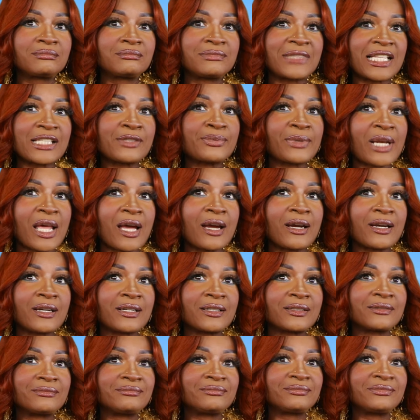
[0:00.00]
That's what I
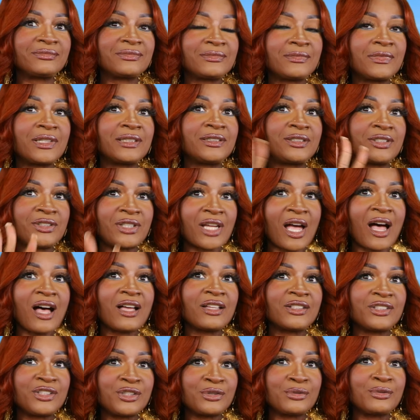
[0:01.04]
heard. Do
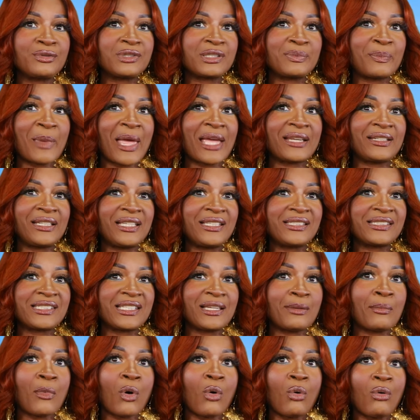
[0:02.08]
y'all use
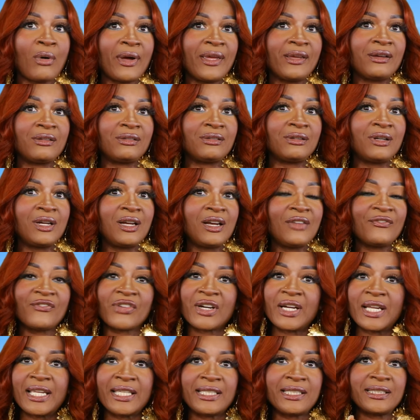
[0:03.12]
magnesium oil
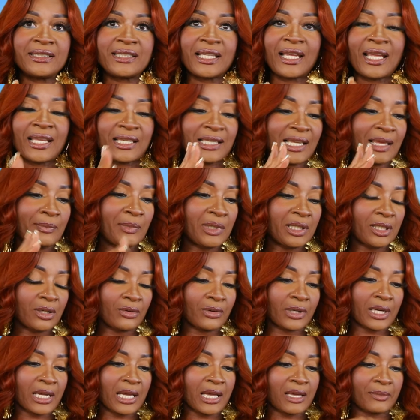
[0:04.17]
for anything? Let me
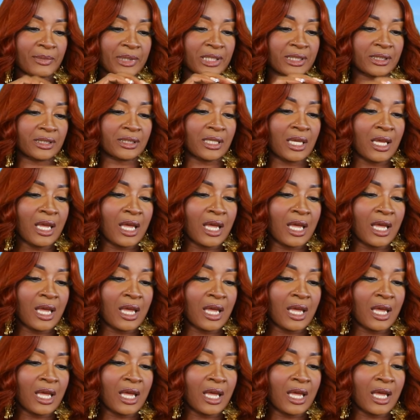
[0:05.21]
know in the comments.